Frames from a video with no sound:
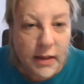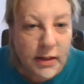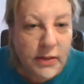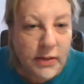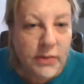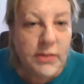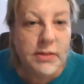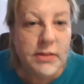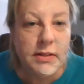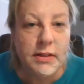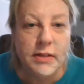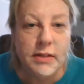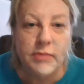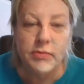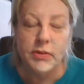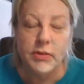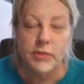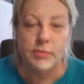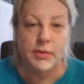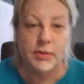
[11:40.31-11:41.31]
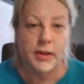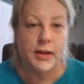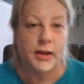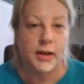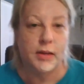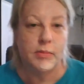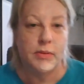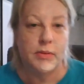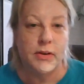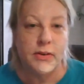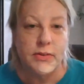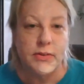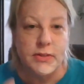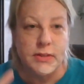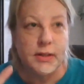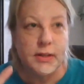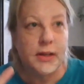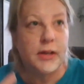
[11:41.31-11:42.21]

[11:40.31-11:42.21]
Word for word: can you see it with my eyebrows yet?